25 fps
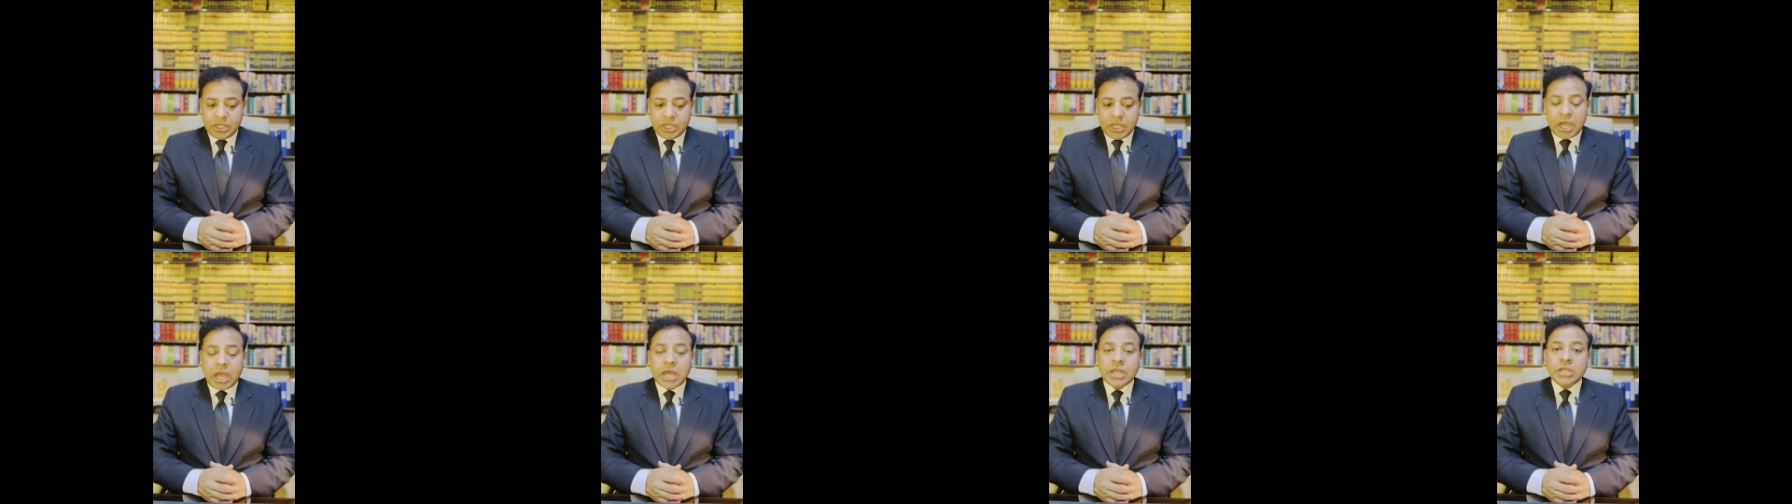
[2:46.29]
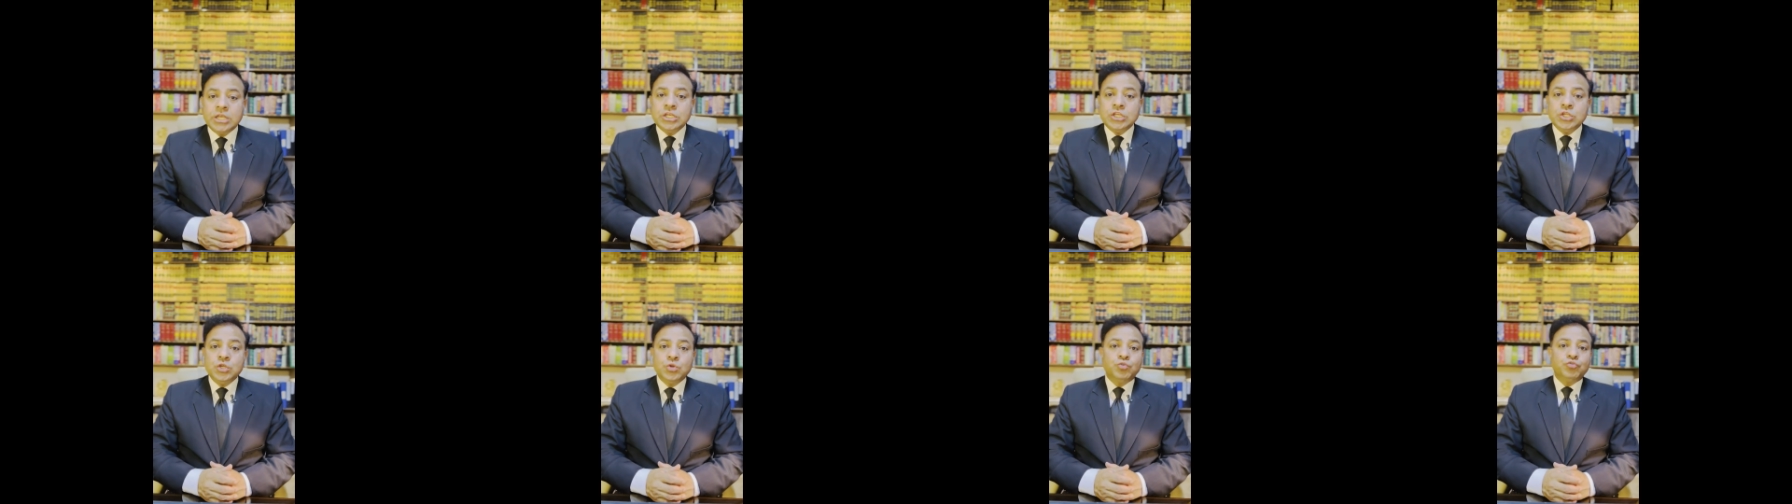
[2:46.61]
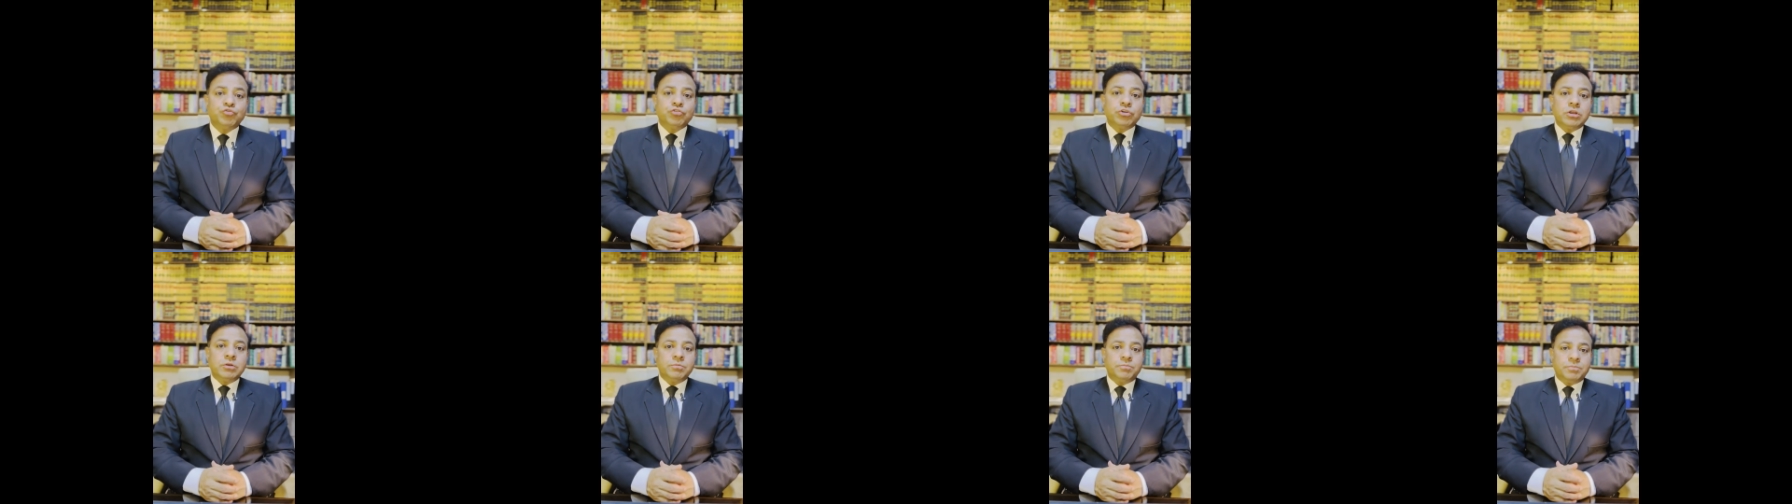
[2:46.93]
a
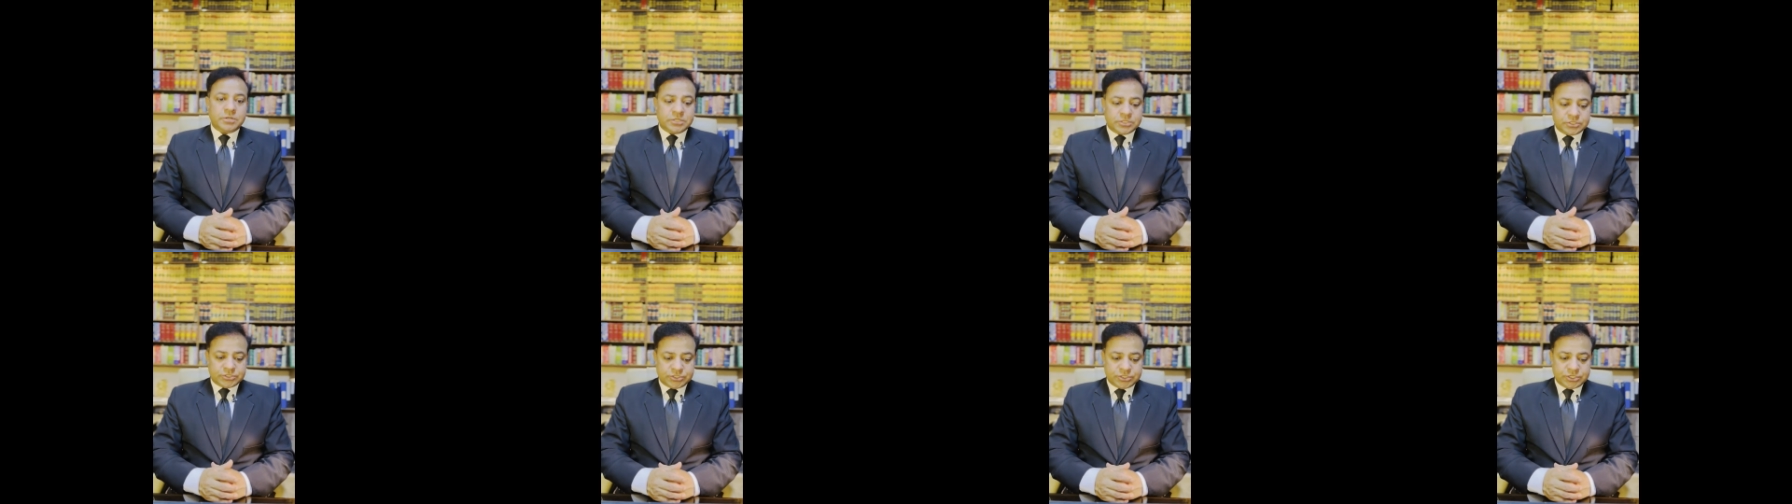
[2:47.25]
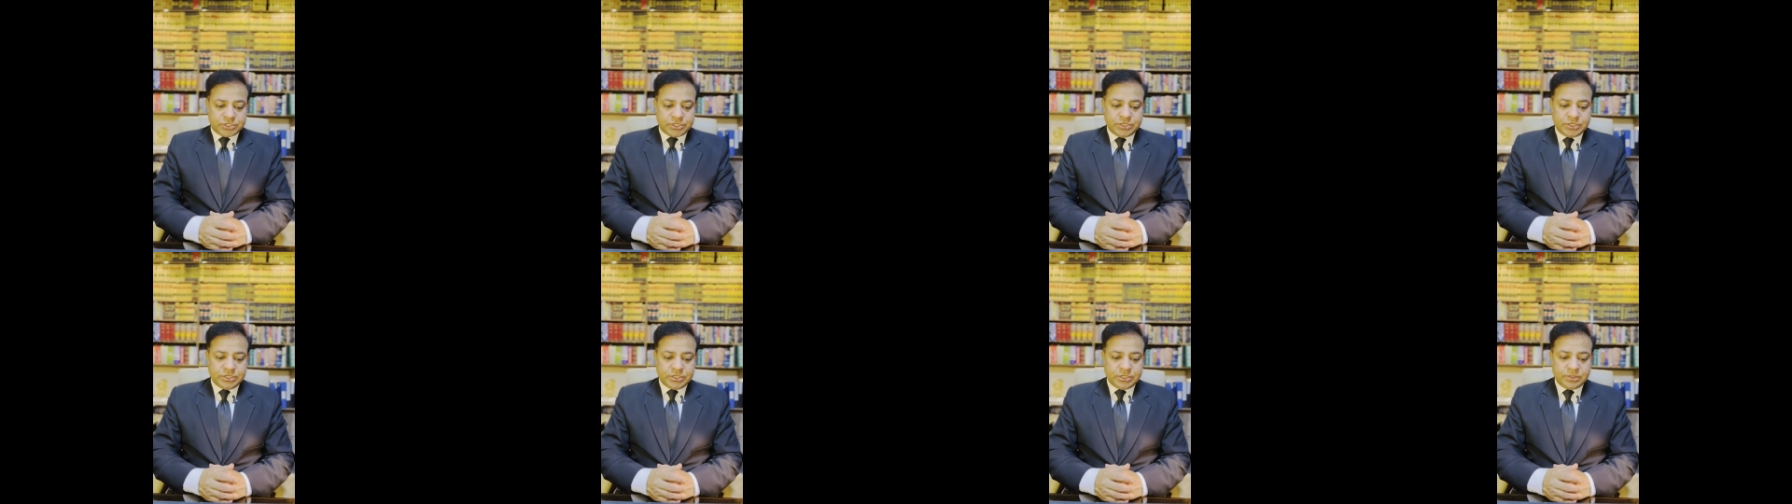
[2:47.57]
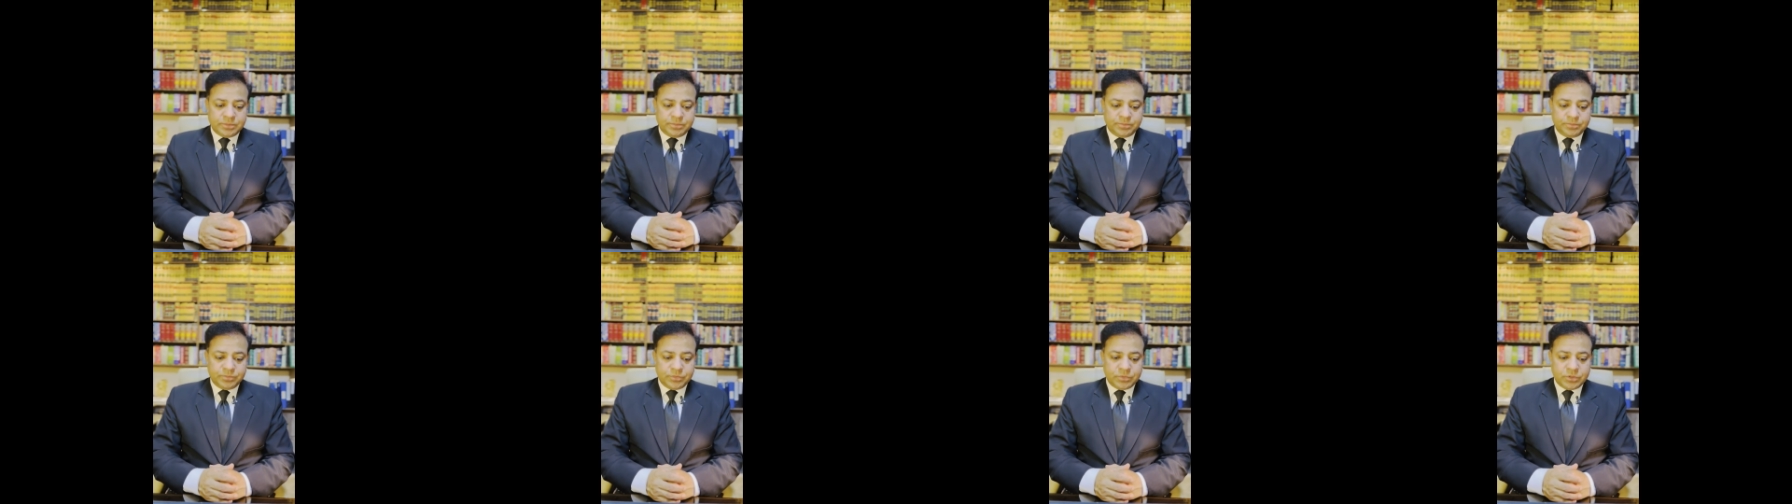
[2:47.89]
neutral person
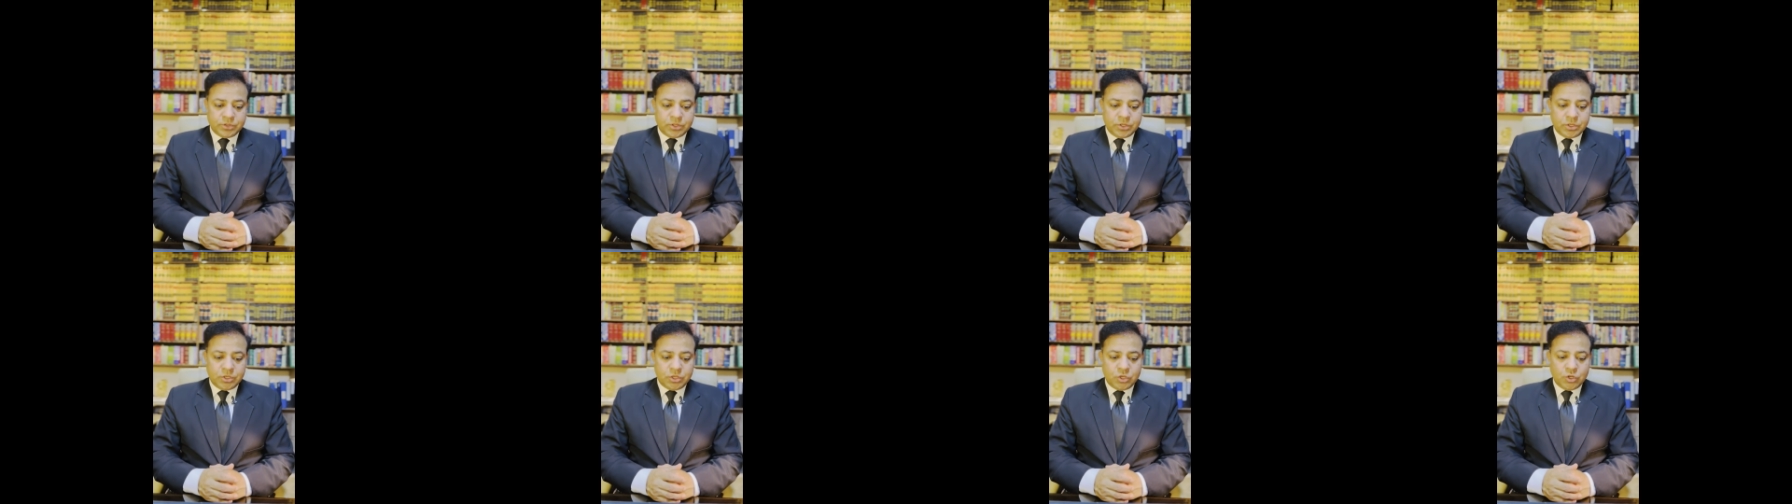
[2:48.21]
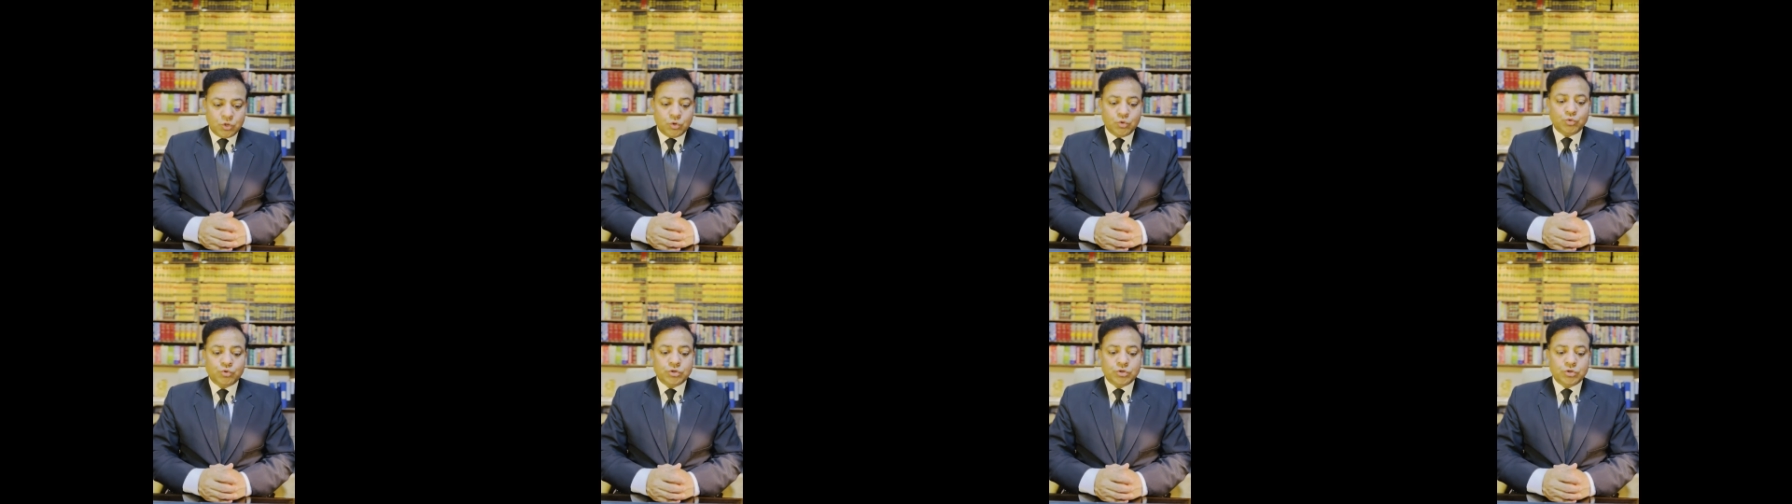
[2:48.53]
who